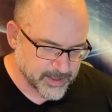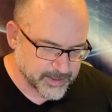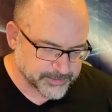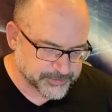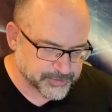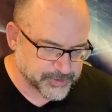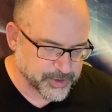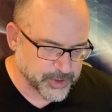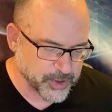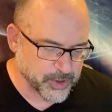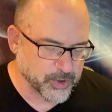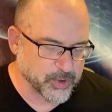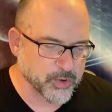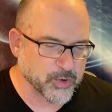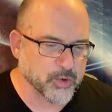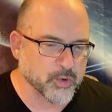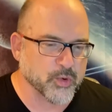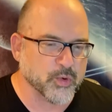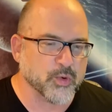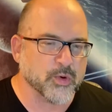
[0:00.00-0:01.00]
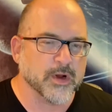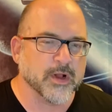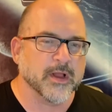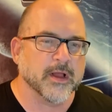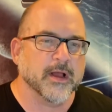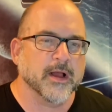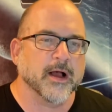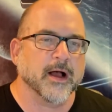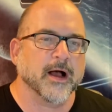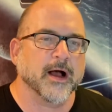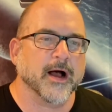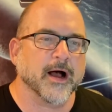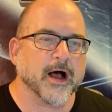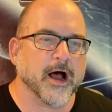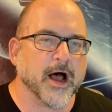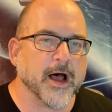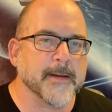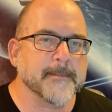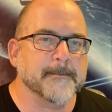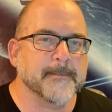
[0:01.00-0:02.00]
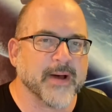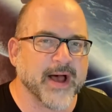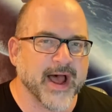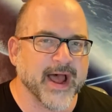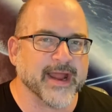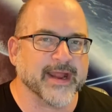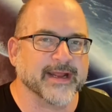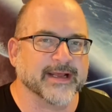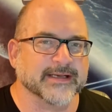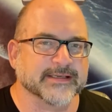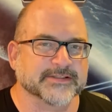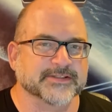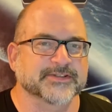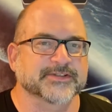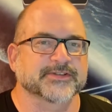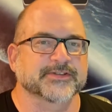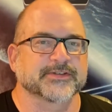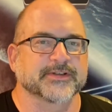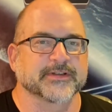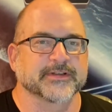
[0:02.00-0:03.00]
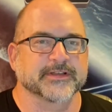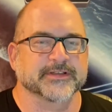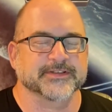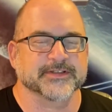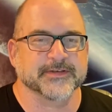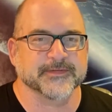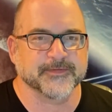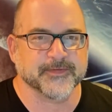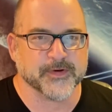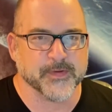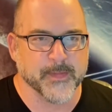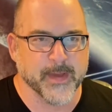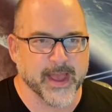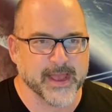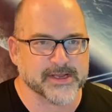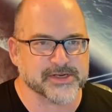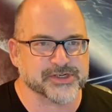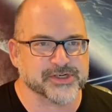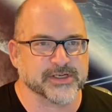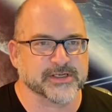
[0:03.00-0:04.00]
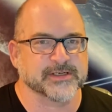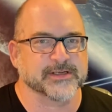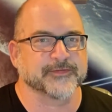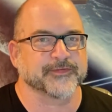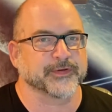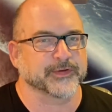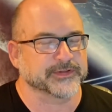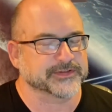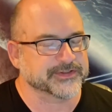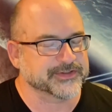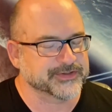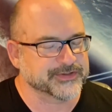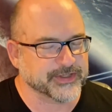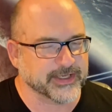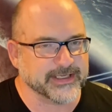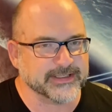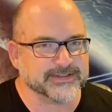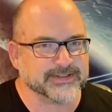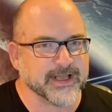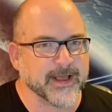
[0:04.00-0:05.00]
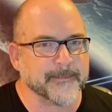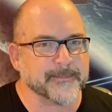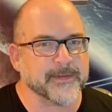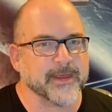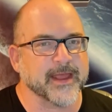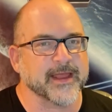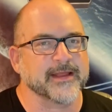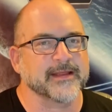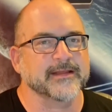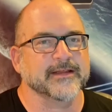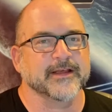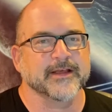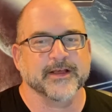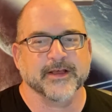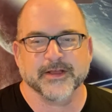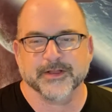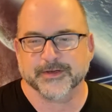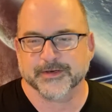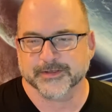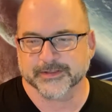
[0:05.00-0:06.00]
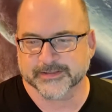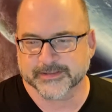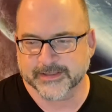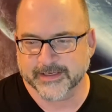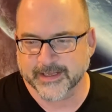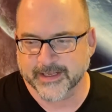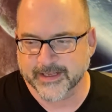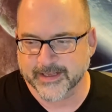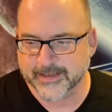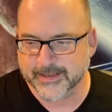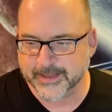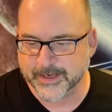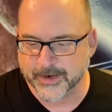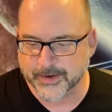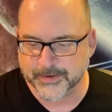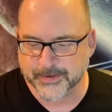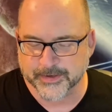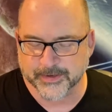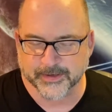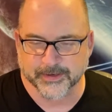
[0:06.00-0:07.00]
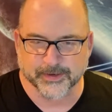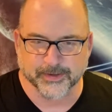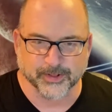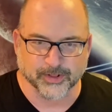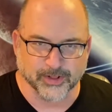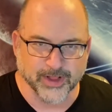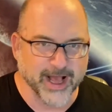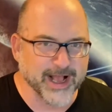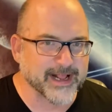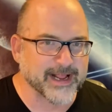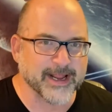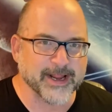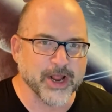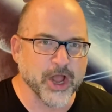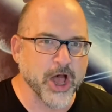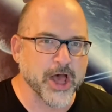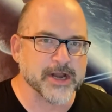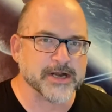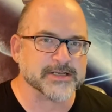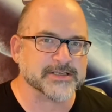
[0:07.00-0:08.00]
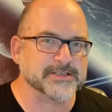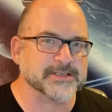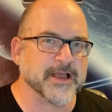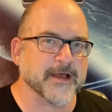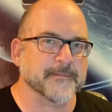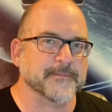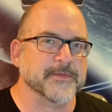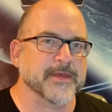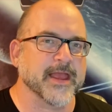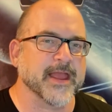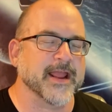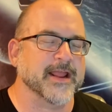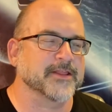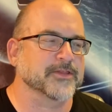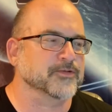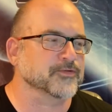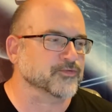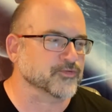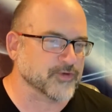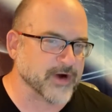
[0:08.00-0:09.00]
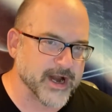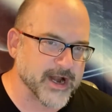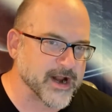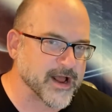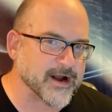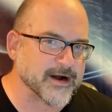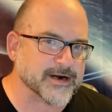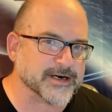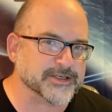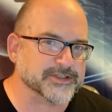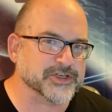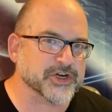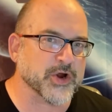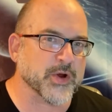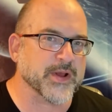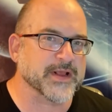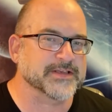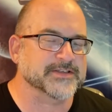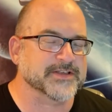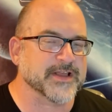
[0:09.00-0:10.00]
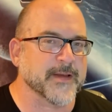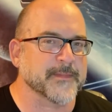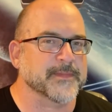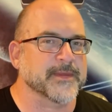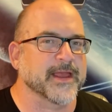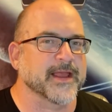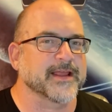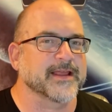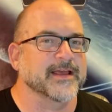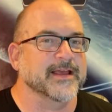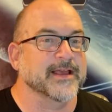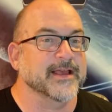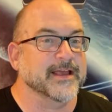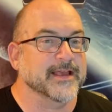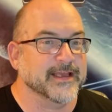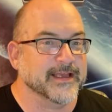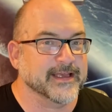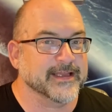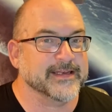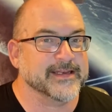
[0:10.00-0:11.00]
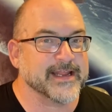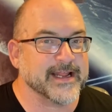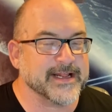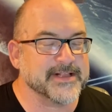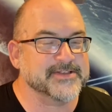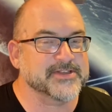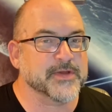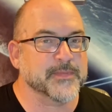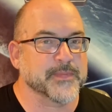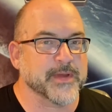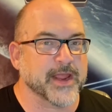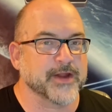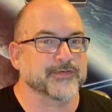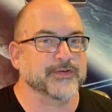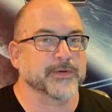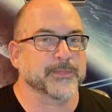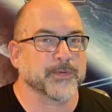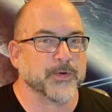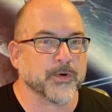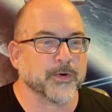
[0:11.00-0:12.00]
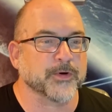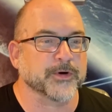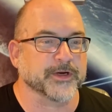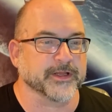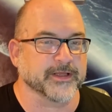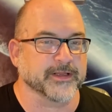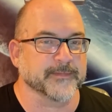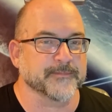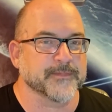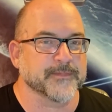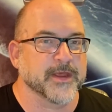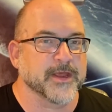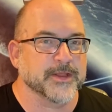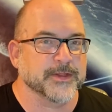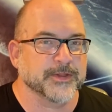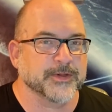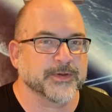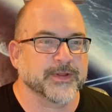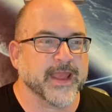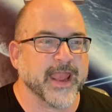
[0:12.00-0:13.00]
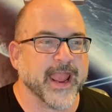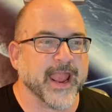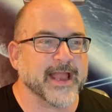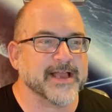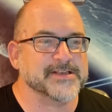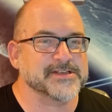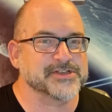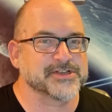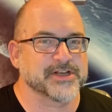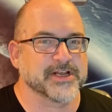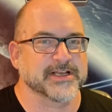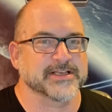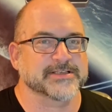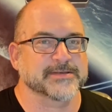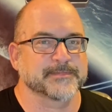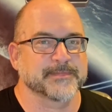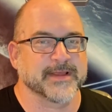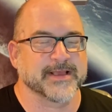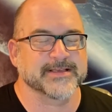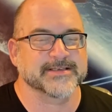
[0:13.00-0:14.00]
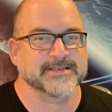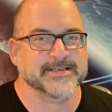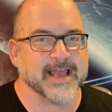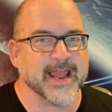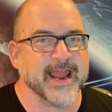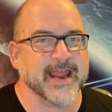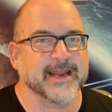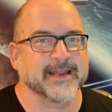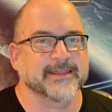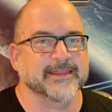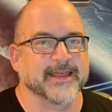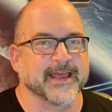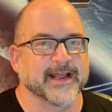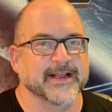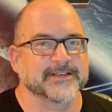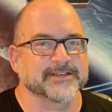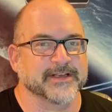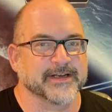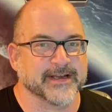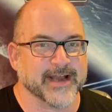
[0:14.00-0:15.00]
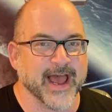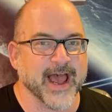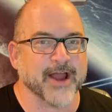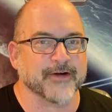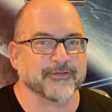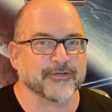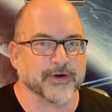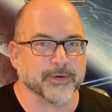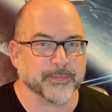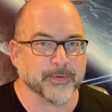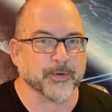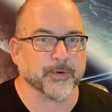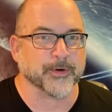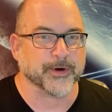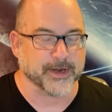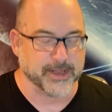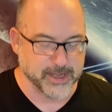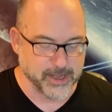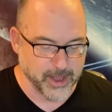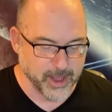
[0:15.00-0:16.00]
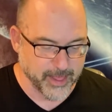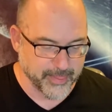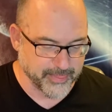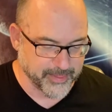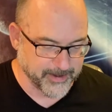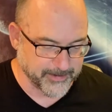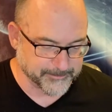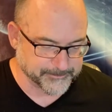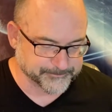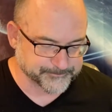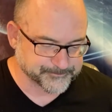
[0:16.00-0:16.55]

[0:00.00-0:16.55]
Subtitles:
to unbias this information. If you see something, you're locking onto something, the radar is showing something, it needs to be reported. You can't just be seeing things and not reporting on them.